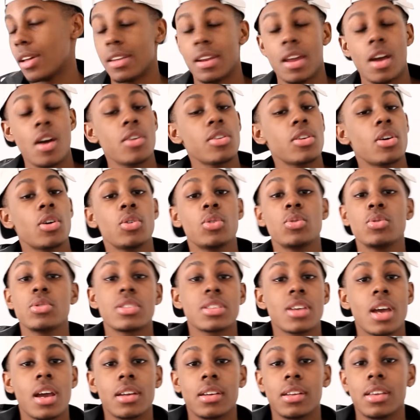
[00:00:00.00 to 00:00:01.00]
And I don't know who
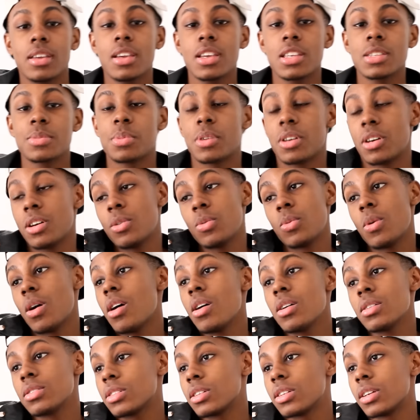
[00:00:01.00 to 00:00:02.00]
China is, but her
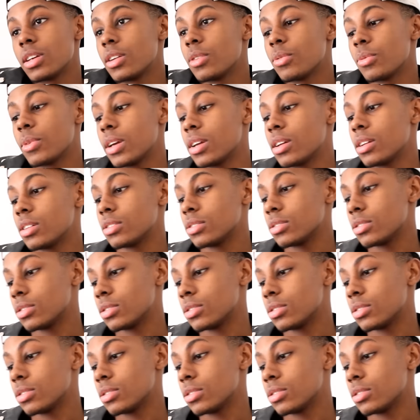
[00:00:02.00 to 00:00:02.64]
walls could get ran.